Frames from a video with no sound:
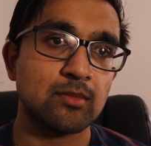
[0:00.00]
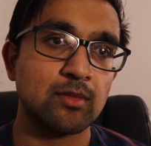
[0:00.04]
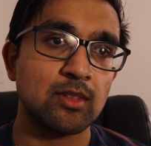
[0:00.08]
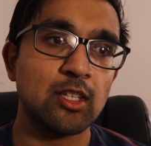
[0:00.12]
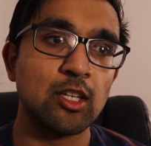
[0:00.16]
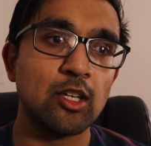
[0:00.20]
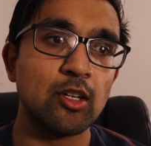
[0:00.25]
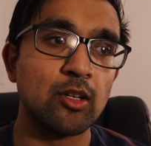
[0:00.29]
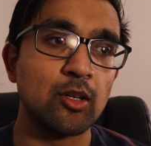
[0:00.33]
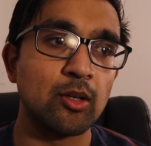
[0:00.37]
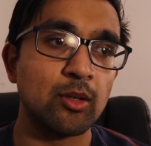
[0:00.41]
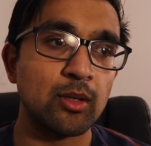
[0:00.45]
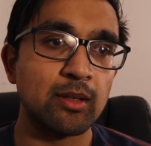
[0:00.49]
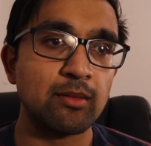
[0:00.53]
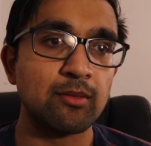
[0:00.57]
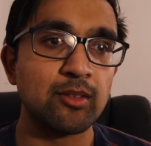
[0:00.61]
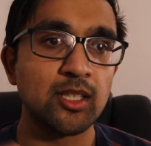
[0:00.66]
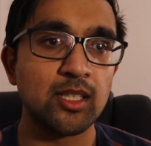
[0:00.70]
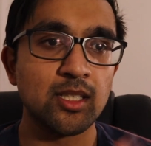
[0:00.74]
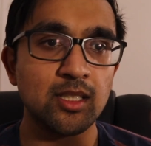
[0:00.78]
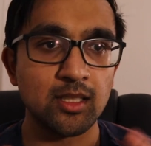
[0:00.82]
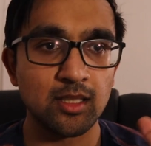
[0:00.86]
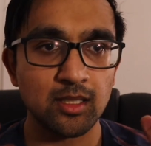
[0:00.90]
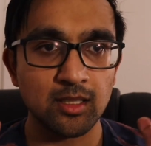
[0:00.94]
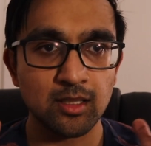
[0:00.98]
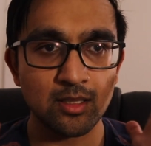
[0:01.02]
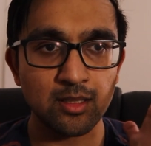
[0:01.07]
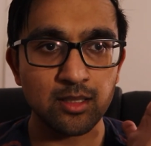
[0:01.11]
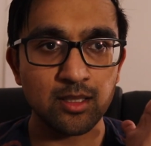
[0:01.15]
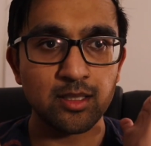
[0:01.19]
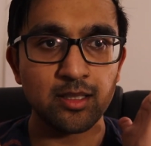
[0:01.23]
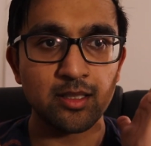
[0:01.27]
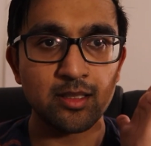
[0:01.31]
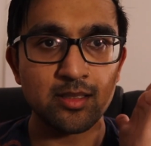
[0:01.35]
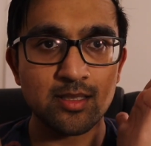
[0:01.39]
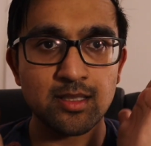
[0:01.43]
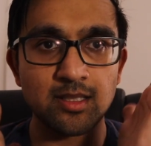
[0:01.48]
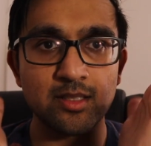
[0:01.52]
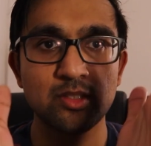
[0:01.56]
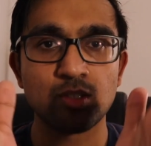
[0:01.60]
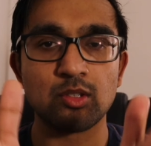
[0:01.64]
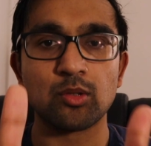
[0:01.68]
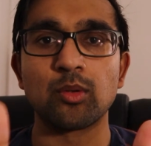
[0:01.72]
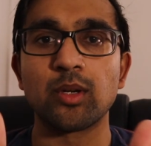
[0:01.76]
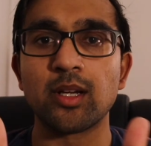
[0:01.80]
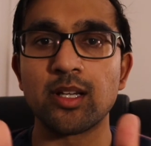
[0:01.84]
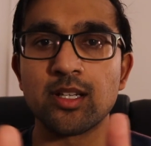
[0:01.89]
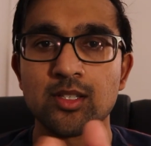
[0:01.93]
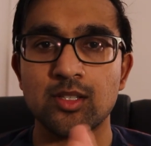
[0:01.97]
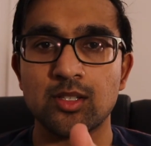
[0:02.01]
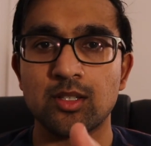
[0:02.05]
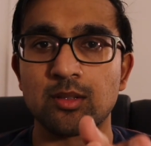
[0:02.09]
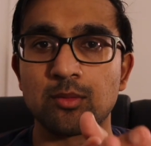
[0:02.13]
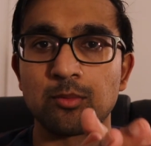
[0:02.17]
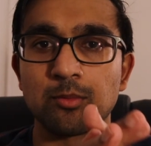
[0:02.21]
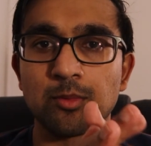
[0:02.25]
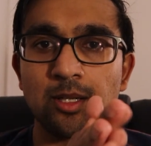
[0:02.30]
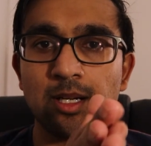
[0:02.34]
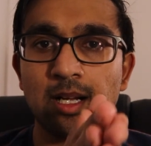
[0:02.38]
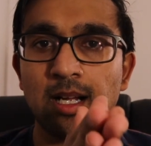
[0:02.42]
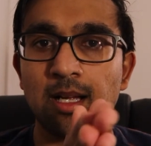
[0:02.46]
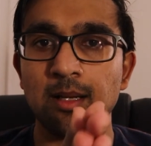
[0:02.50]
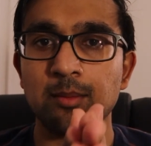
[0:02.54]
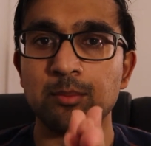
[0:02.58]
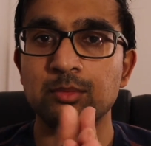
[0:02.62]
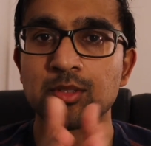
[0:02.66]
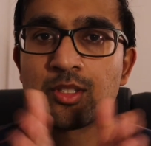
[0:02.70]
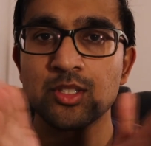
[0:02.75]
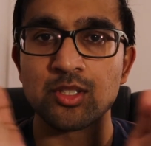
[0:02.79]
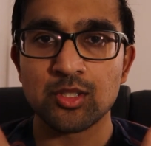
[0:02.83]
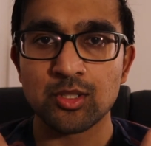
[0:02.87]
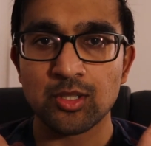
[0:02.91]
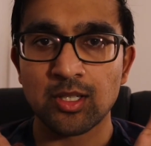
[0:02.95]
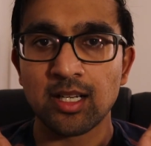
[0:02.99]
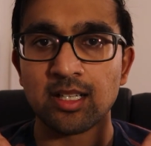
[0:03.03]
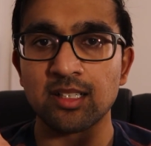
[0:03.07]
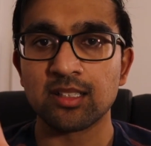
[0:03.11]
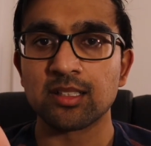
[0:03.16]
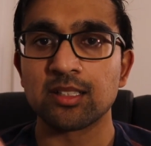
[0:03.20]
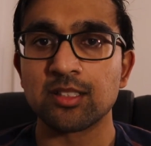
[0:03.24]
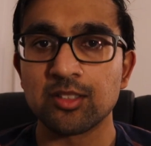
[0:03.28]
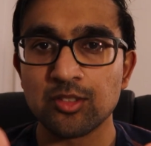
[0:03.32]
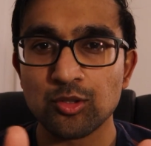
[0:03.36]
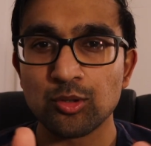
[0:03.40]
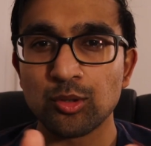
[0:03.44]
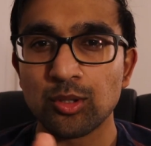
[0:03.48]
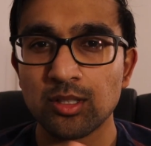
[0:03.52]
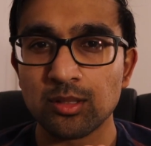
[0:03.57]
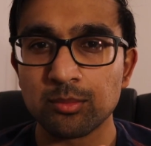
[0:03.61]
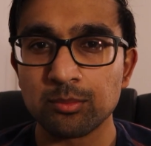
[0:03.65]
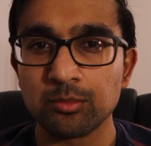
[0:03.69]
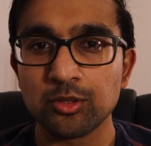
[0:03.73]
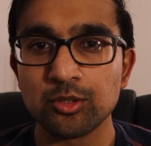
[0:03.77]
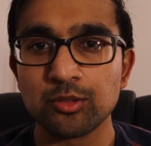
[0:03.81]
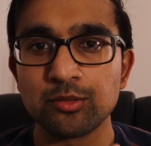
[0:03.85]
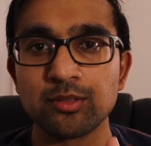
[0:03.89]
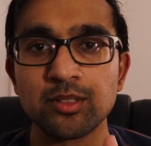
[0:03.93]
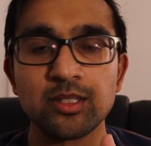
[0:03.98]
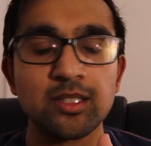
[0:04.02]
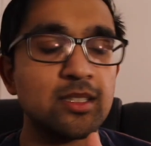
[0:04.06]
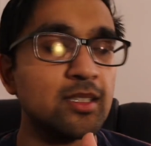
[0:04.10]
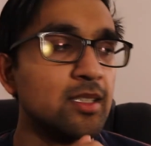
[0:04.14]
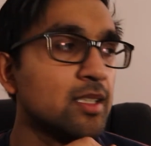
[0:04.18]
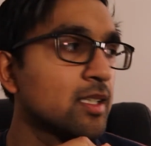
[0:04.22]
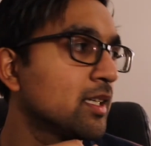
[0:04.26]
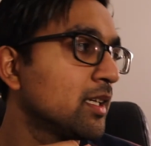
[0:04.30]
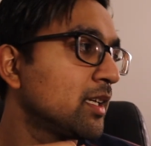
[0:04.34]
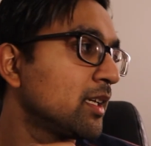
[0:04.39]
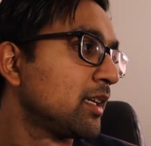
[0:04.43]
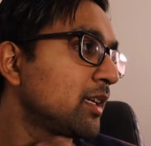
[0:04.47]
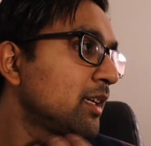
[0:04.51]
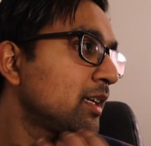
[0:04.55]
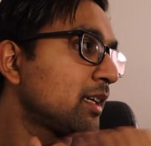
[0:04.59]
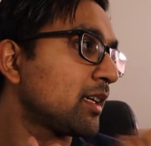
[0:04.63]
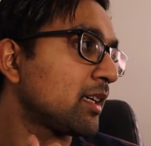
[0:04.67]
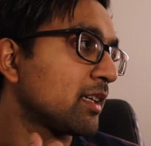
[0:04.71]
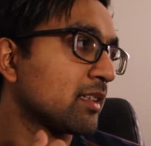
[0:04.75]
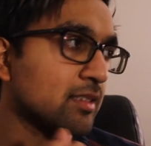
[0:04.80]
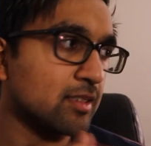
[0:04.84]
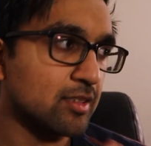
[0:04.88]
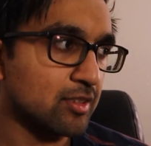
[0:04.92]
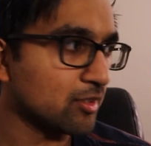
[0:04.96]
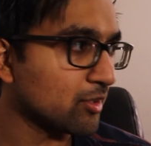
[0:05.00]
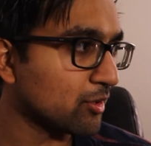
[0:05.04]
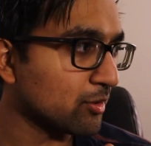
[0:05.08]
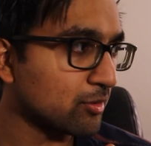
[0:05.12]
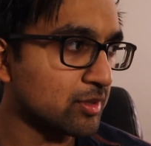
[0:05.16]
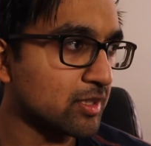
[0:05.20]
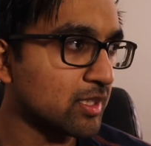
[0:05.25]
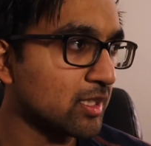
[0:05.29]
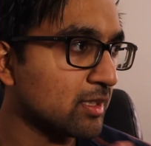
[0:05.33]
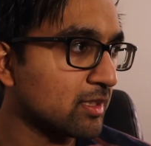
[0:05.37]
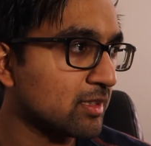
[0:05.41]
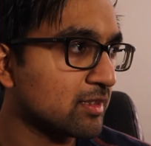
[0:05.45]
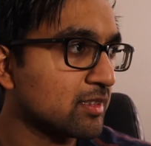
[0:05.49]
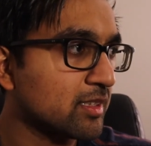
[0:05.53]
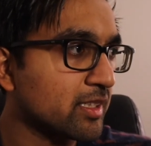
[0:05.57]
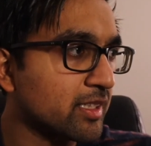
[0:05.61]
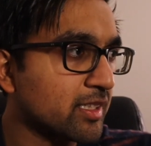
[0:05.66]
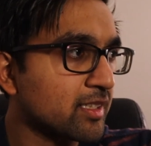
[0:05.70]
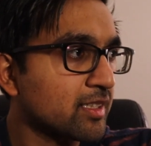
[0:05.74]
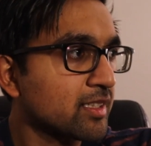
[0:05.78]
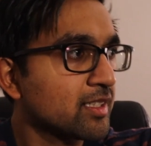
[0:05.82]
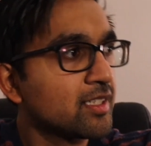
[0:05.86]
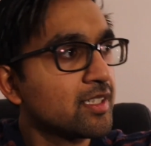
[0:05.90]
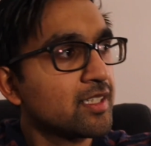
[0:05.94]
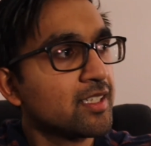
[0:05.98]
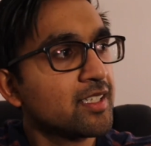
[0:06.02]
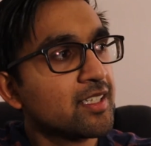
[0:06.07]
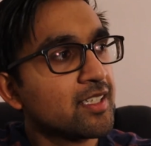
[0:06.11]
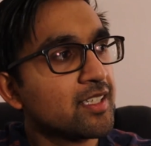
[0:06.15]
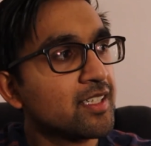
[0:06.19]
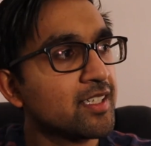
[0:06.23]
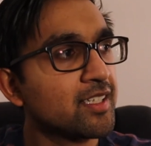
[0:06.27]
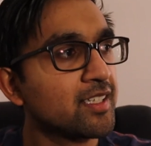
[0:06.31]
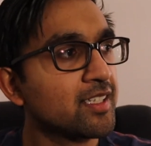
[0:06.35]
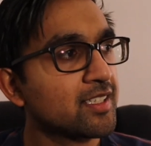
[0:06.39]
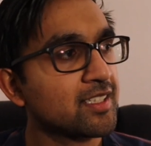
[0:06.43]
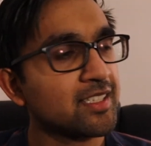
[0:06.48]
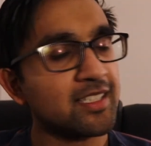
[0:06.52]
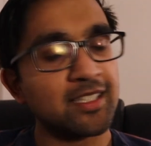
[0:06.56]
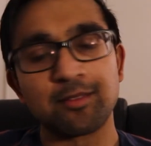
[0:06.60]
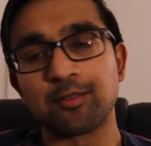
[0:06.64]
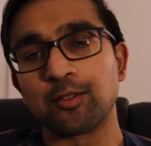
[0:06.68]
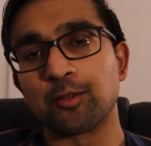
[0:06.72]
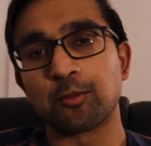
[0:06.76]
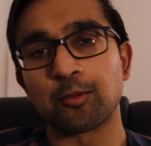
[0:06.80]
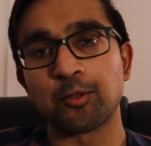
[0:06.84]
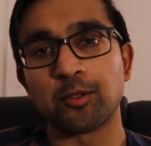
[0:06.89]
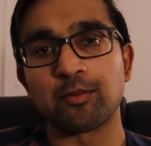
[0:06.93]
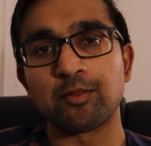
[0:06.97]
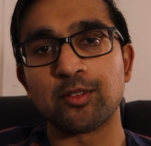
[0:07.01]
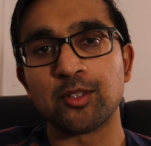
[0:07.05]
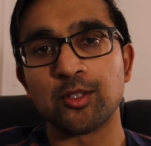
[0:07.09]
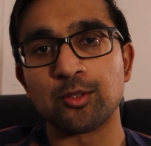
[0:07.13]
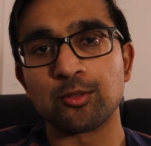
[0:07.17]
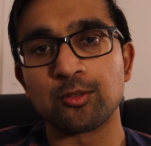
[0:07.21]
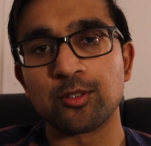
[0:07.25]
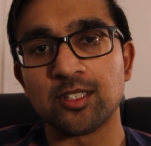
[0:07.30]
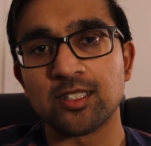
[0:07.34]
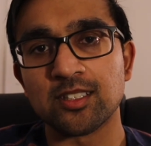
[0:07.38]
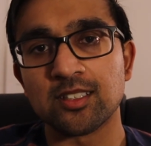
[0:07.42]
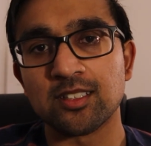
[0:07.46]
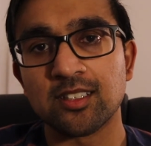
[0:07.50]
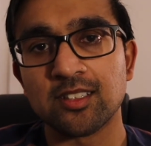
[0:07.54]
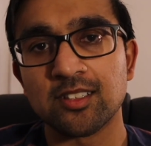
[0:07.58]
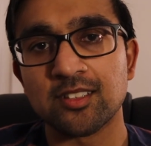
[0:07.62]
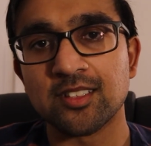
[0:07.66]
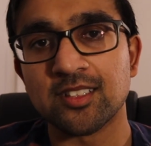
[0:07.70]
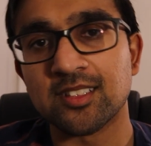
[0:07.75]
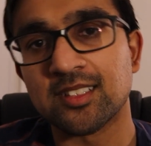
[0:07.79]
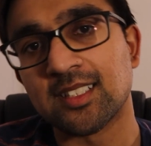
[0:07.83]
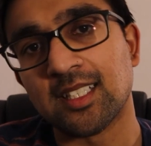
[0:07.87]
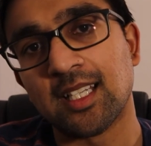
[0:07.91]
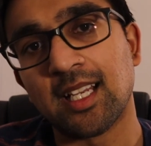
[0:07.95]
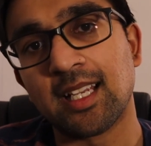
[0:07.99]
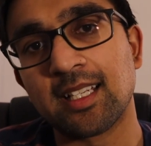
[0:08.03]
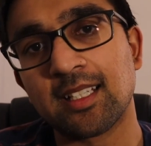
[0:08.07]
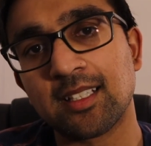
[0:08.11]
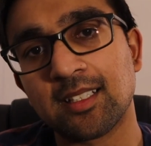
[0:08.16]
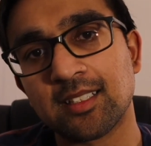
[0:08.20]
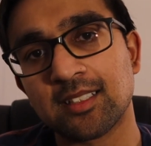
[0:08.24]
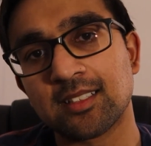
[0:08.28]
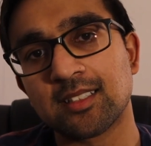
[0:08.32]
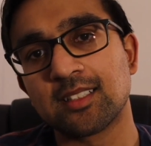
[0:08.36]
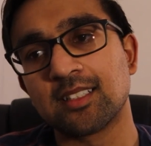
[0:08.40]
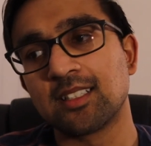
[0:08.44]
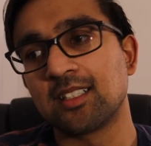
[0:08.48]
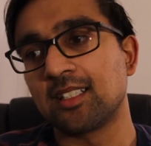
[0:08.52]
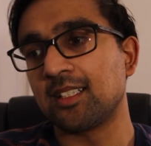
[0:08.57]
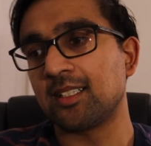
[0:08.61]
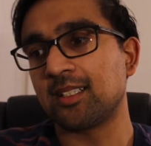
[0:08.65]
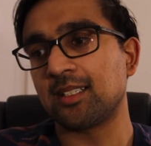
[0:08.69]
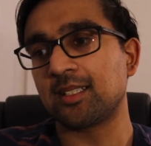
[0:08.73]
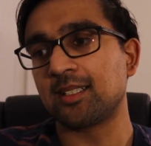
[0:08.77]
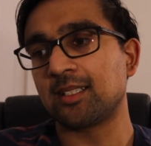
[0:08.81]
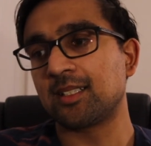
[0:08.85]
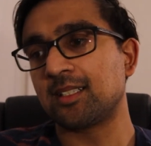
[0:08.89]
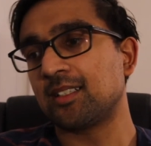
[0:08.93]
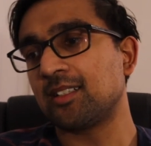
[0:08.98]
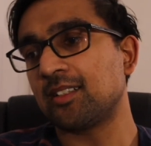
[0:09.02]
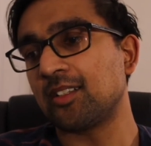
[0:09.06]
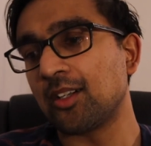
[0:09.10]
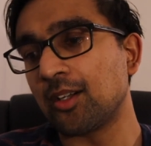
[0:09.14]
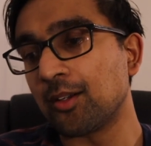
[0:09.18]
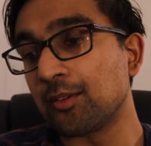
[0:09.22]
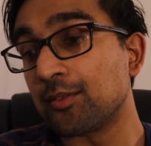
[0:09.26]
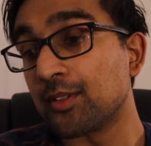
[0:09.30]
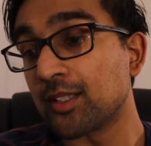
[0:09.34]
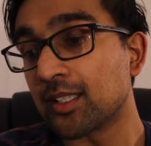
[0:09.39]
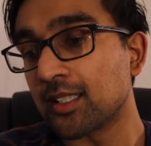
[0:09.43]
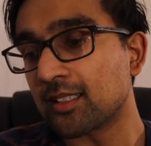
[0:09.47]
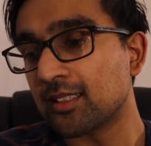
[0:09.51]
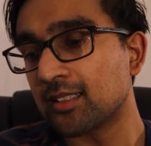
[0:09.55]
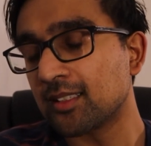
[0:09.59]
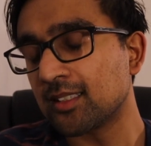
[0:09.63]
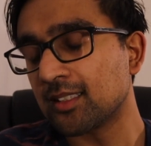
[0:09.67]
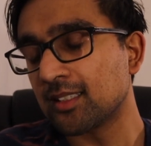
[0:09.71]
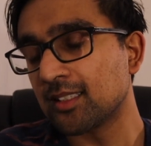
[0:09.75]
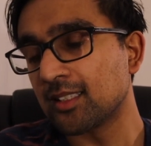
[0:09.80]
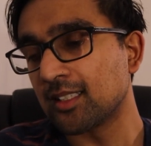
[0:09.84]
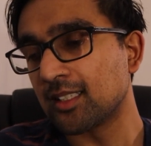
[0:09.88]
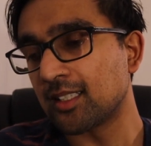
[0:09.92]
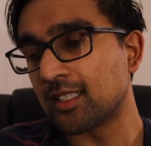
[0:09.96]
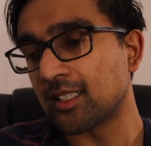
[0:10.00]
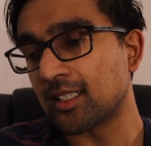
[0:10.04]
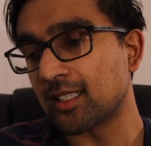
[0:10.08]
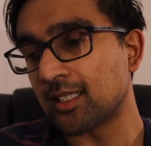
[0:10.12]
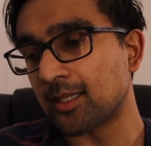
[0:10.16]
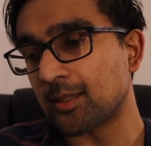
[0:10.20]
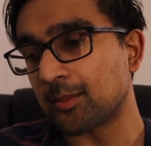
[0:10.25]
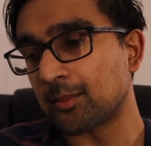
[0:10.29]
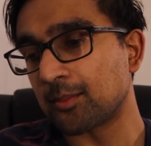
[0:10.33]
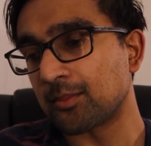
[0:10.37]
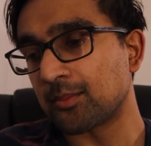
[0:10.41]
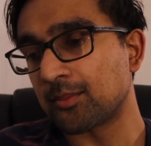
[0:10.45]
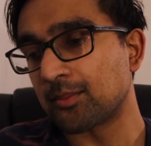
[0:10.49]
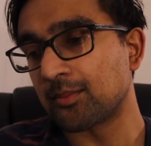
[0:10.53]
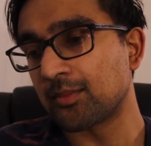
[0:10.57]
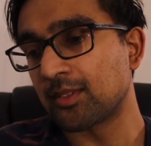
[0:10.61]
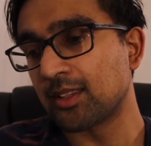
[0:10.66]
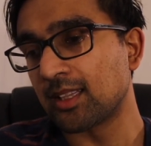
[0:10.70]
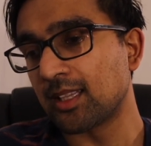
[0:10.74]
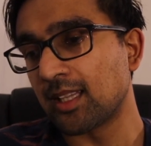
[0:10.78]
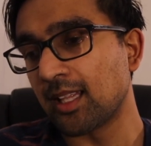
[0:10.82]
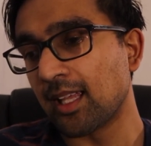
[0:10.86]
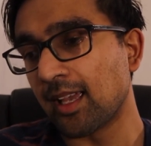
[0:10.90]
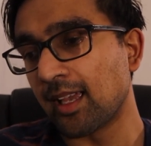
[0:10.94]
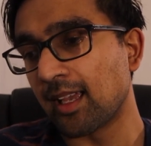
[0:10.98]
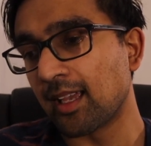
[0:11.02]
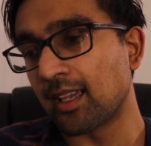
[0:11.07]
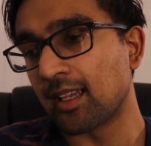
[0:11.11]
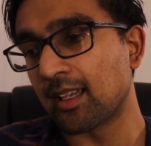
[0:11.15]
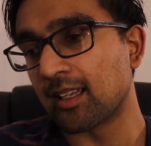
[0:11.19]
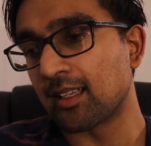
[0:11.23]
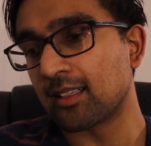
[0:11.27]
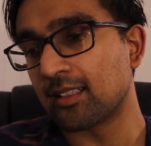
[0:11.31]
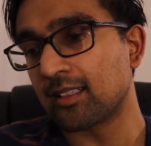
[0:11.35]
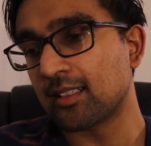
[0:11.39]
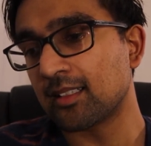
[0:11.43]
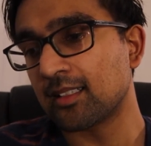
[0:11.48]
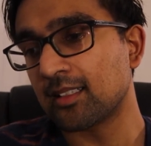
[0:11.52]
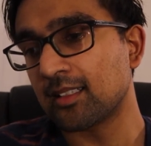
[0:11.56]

even in a situation where I'm just trying to enjoy the movie, and like give a review on the psych of it, that